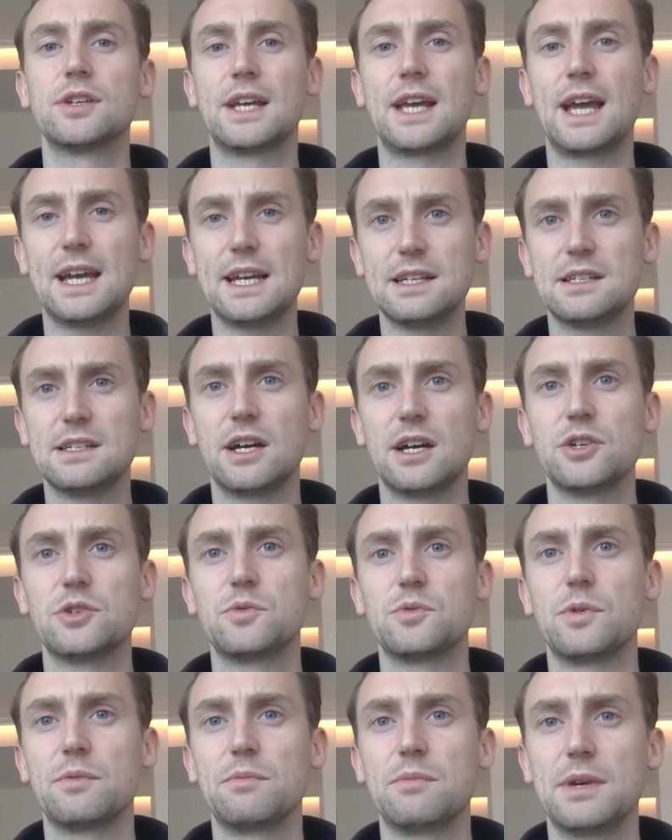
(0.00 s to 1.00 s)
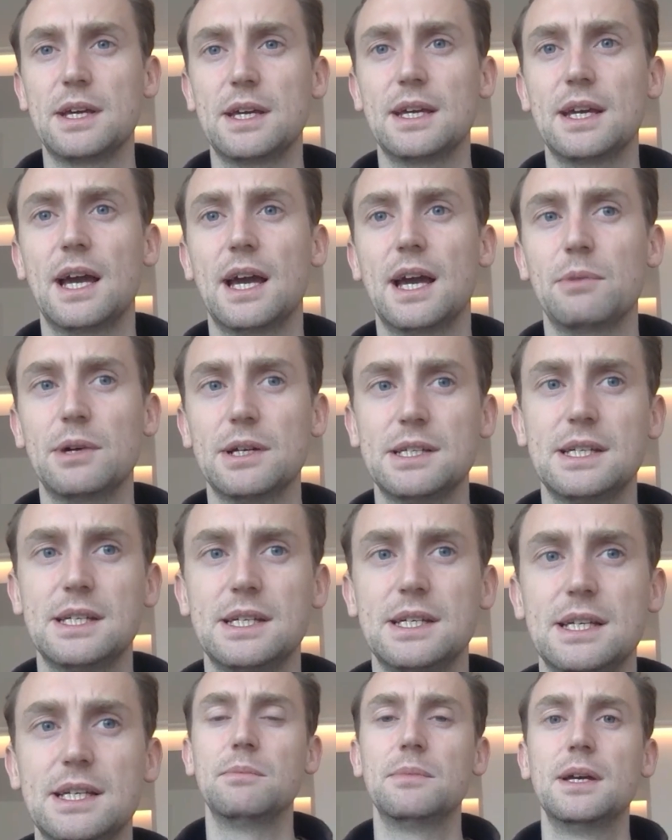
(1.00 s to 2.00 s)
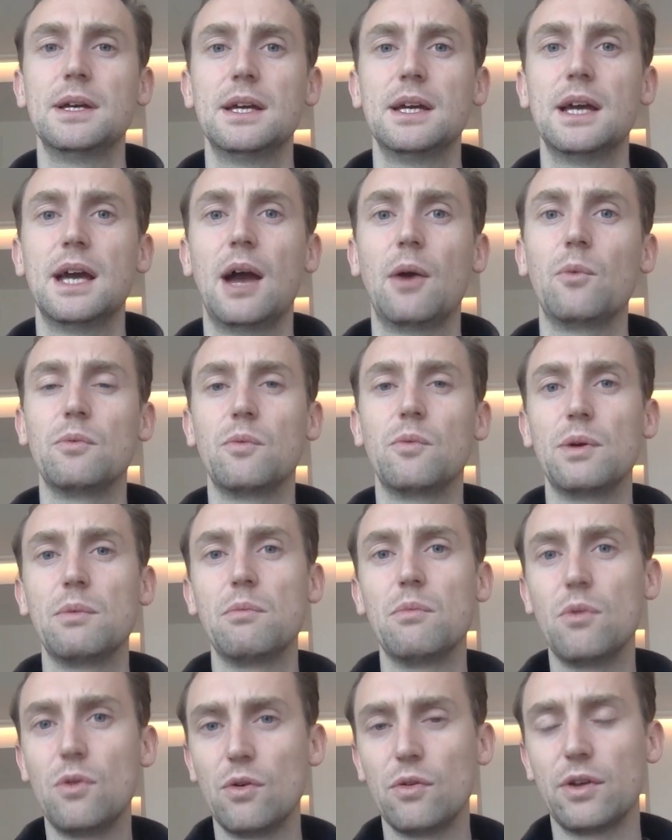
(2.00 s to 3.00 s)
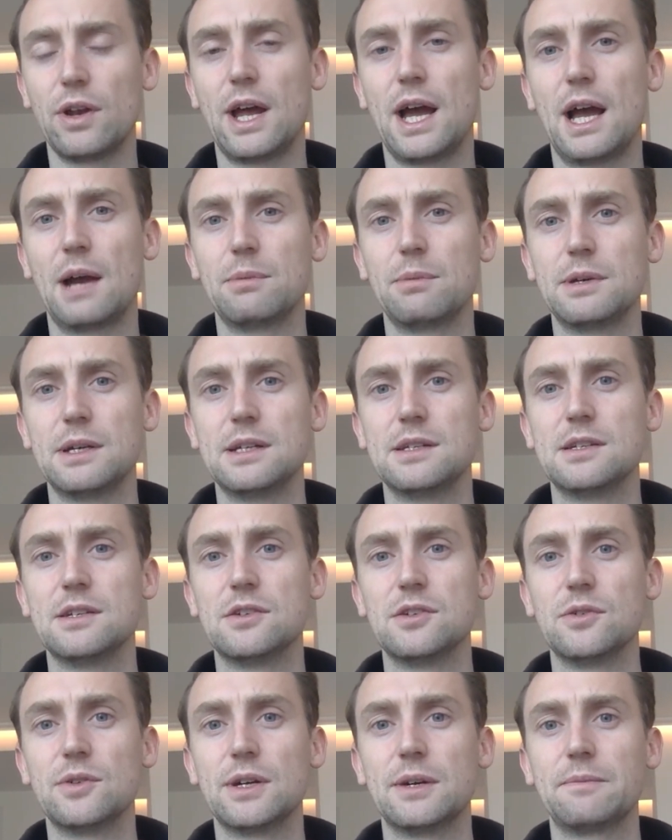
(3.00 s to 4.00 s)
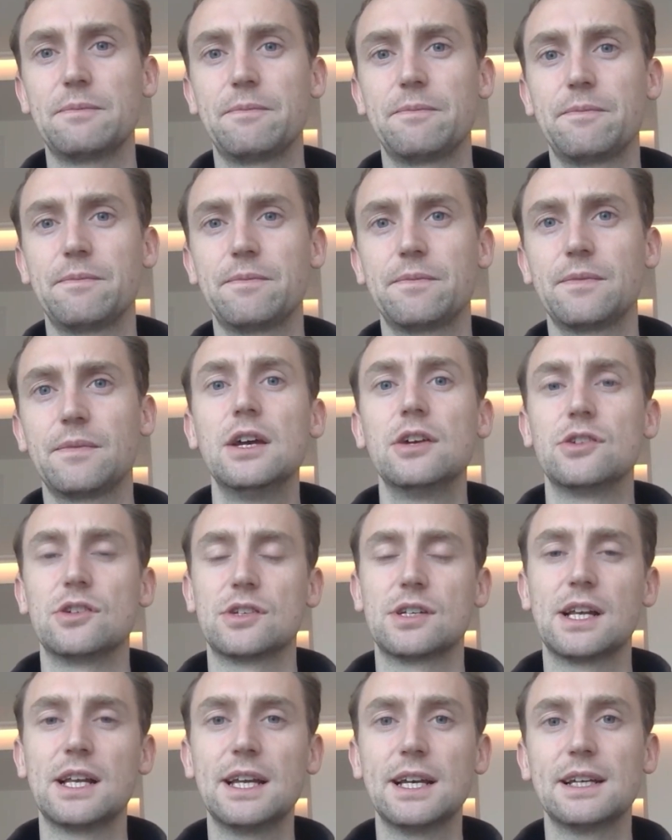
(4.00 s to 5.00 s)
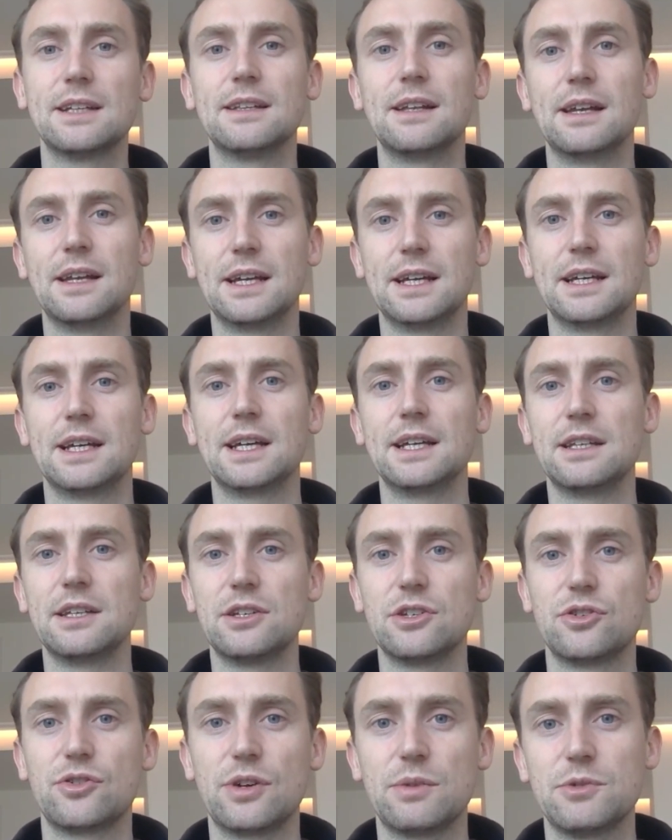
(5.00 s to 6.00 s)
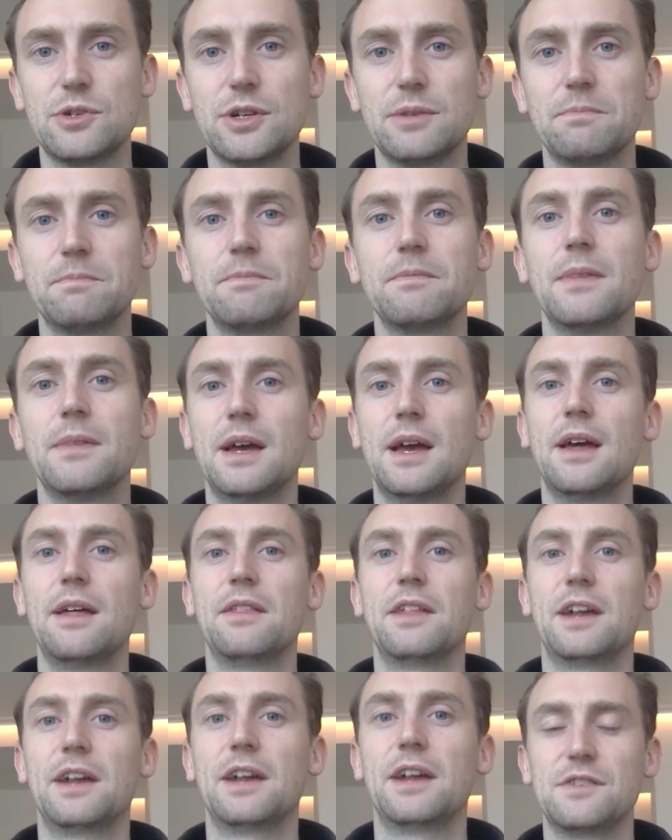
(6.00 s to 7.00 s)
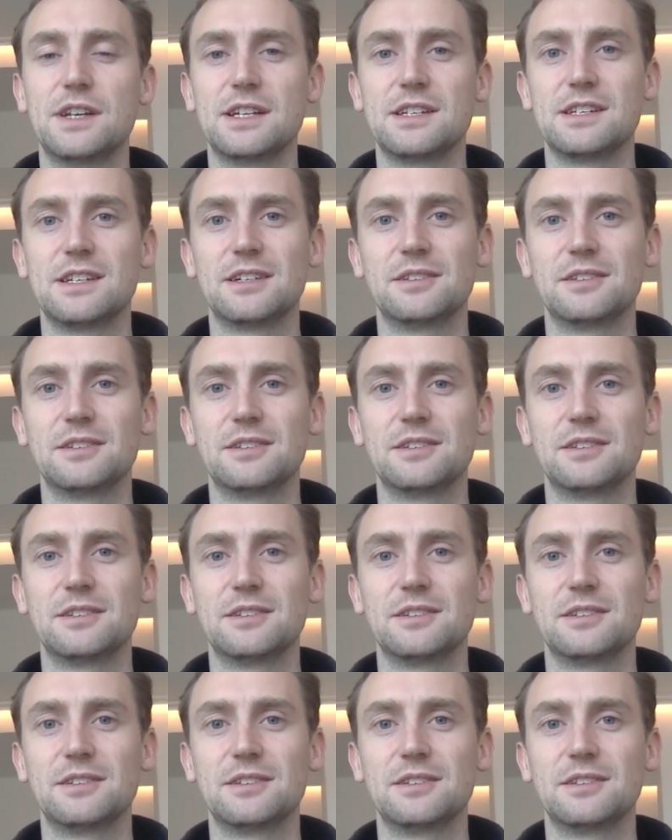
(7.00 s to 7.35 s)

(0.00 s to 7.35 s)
get in touch with me and my team, and we're more than happy to do it. Just click the link in the description. Thanks for listening.